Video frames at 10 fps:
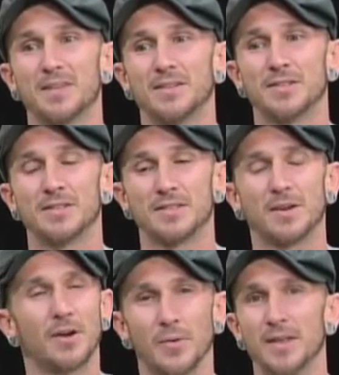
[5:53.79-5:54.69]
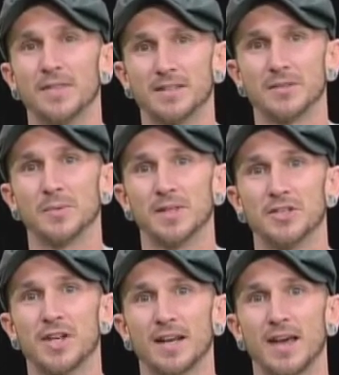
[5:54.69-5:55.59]
just a great thing to really
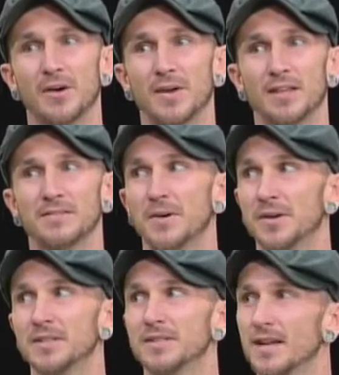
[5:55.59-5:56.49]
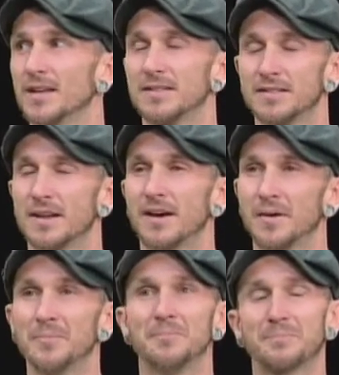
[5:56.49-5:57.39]
check out as far as, as
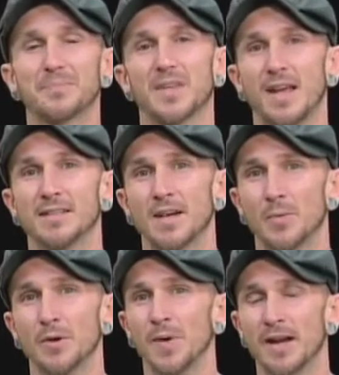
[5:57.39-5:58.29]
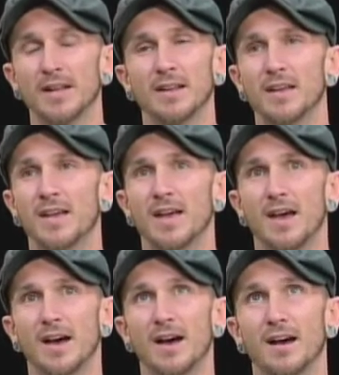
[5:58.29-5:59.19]
um, anti-war writing.
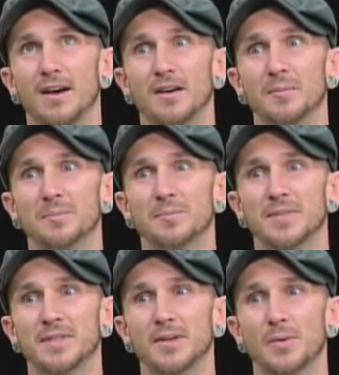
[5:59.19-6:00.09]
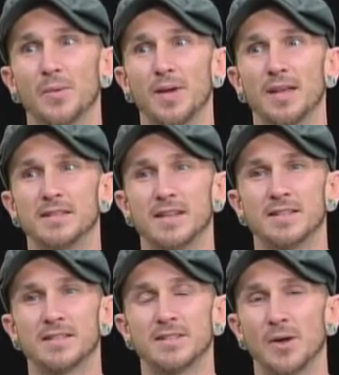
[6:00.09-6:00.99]
Um, it's,
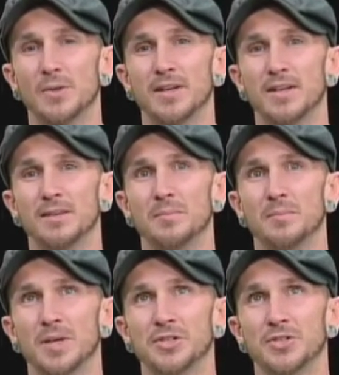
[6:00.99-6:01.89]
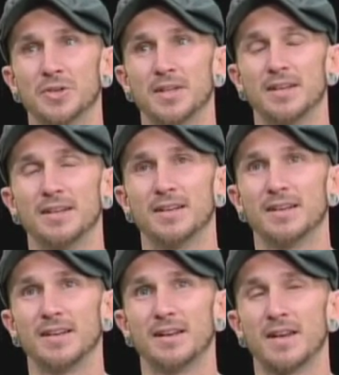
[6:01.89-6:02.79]
it's slowly but surely
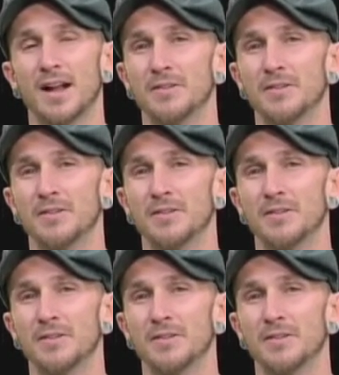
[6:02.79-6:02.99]
kind